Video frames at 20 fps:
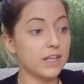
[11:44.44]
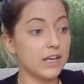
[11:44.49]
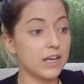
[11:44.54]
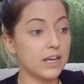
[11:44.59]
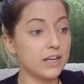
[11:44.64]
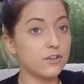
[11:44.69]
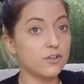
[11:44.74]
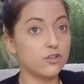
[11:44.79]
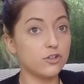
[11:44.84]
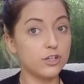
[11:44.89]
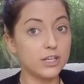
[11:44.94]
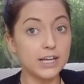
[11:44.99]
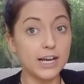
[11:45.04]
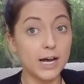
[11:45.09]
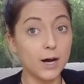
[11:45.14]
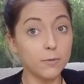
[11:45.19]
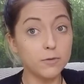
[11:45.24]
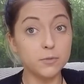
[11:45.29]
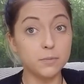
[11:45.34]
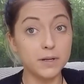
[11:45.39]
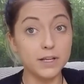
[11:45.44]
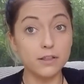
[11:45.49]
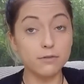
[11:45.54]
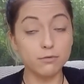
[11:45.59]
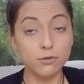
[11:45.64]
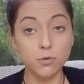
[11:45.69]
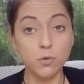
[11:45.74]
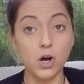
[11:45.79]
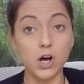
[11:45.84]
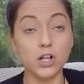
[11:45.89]
And she helped me
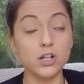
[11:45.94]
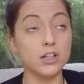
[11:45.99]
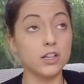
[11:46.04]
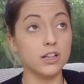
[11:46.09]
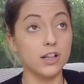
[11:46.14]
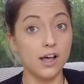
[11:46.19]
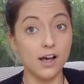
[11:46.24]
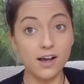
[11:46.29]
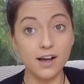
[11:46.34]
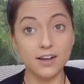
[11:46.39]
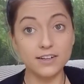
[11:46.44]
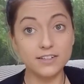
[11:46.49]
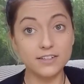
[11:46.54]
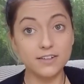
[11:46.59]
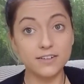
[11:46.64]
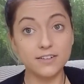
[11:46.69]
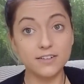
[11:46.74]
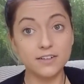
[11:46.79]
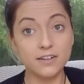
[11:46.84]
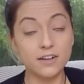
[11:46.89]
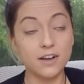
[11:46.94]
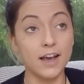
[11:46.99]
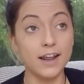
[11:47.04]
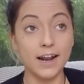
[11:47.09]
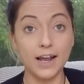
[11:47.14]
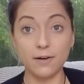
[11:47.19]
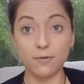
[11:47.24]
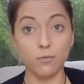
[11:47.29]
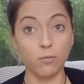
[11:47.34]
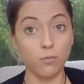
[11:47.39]
through a lot.
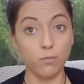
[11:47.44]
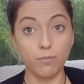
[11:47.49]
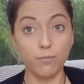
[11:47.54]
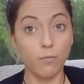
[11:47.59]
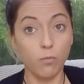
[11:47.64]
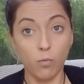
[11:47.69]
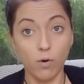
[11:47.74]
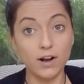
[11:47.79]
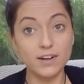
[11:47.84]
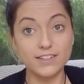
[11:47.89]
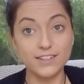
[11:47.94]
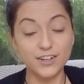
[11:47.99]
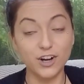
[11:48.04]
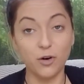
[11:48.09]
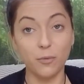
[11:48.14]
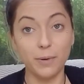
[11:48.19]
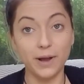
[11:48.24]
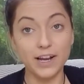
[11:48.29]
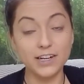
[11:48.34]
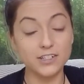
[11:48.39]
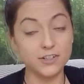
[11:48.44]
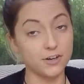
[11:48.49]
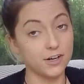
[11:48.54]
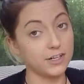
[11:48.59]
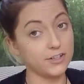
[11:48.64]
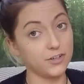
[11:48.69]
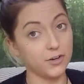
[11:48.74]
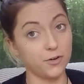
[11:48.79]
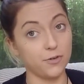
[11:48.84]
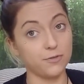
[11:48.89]
And I want to go back to
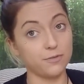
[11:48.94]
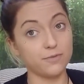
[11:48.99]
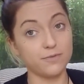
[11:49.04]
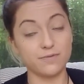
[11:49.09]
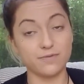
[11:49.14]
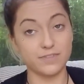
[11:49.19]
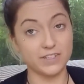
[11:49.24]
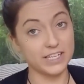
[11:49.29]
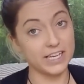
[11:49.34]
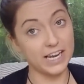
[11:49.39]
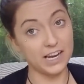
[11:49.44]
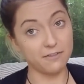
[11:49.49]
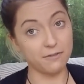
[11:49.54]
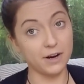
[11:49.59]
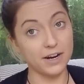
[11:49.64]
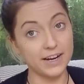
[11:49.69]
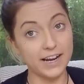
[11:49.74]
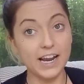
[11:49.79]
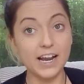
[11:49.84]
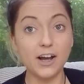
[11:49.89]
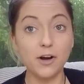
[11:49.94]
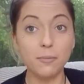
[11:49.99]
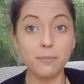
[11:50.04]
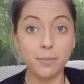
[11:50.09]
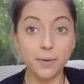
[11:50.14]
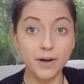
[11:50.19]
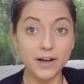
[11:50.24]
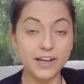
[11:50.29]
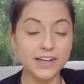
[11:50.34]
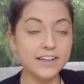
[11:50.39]
her. Can't right now,
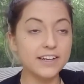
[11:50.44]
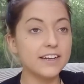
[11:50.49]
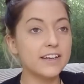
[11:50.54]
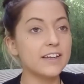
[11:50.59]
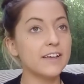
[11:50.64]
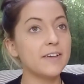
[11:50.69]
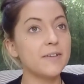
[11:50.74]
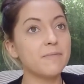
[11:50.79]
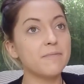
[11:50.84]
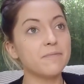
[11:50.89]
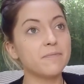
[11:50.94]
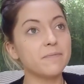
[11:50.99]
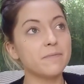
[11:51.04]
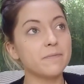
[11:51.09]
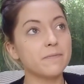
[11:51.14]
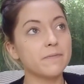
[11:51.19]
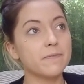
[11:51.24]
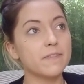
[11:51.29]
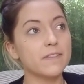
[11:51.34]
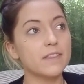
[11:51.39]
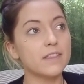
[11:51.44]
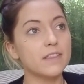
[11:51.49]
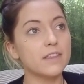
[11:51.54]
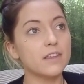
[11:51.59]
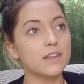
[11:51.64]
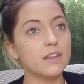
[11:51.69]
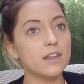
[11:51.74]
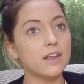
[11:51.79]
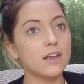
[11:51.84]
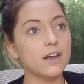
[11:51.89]
but
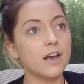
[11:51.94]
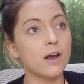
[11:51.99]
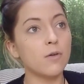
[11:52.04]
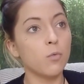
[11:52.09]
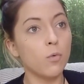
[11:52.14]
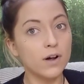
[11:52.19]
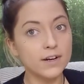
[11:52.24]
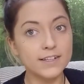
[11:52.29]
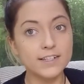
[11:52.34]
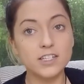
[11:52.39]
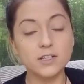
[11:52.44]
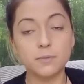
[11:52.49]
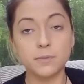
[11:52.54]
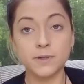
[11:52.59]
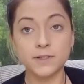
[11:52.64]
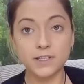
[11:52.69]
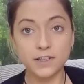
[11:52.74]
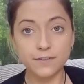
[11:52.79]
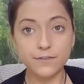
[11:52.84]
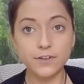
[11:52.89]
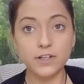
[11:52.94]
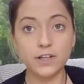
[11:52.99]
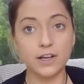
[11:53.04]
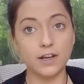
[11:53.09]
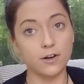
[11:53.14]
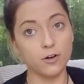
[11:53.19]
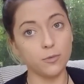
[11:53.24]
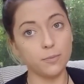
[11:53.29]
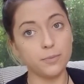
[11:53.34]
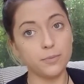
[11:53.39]
I wanted specific
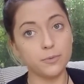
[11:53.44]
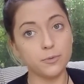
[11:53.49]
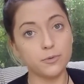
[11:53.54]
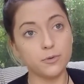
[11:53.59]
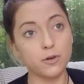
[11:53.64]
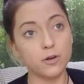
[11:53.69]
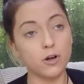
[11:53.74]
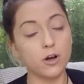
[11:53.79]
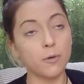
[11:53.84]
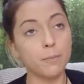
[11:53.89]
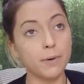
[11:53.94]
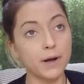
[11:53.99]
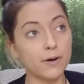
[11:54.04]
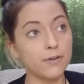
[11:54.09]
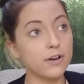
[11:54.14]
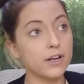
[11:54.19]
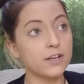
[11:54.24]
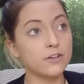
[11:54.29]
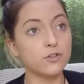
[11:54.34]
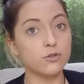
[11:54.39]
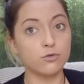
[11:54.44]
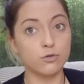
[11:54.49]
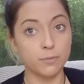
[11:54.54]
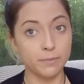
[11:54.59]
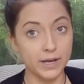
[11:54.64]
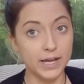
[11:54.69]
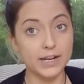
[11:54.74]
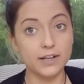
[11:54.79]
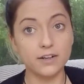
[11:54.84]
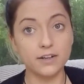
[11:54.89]
help about a
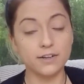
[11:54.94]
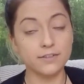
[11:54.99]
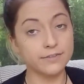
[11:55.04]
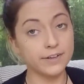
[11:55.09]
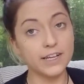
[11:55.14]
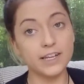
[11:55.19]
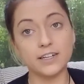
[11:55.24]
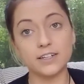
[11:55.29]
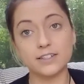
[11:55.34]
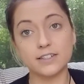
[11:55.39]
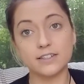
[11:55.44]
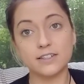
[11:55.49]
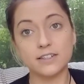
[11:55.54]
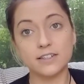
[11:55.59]
traumatic event.